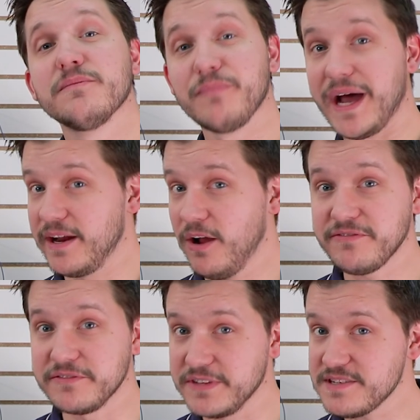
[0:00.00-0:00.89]
buy it
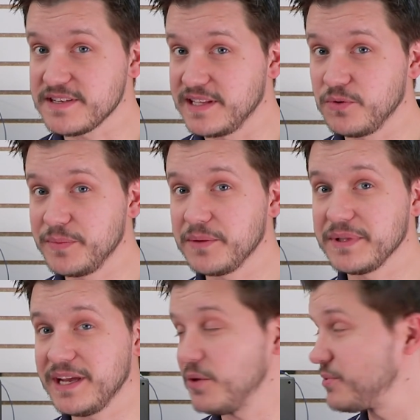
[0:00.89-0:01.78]
off of us, and then we'll be able
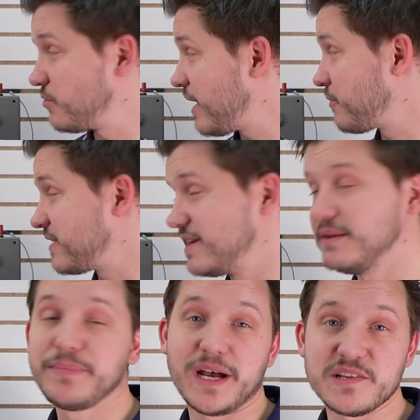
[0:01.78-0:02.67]
to help you out with any
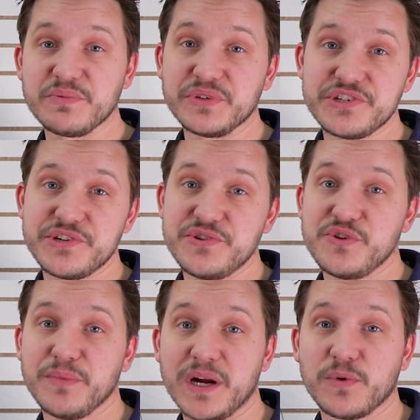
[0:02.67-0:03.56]
possible issues
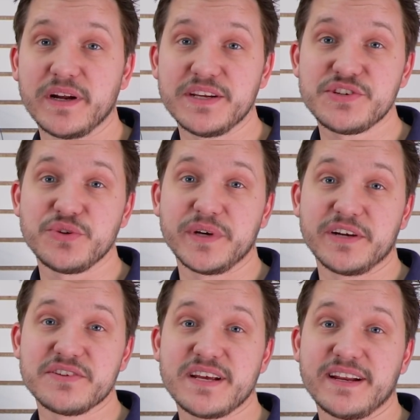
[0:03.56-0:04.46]
you might run into when
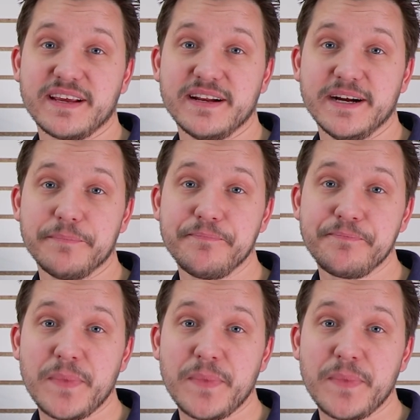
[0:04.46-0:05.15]
you're setting it up.